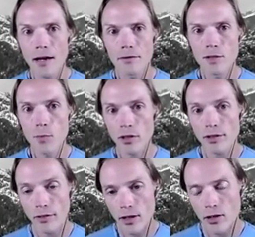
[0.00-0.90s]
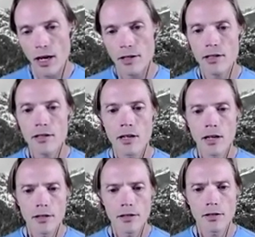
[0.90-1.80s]
sports franchises
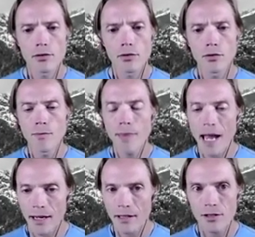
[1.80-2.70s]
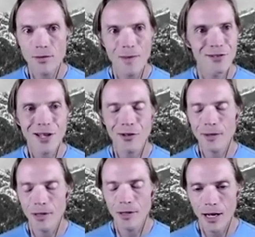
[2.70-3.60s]
to banks to major
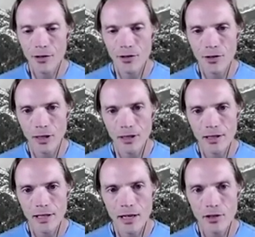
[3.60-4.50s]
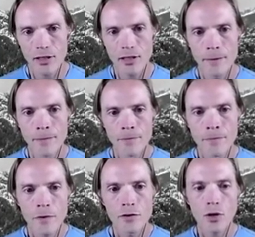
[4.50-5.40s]
telecommunications organizations.
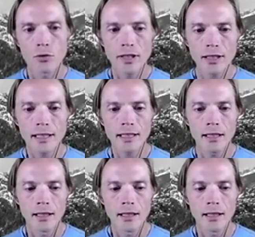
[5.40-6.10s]
And so really,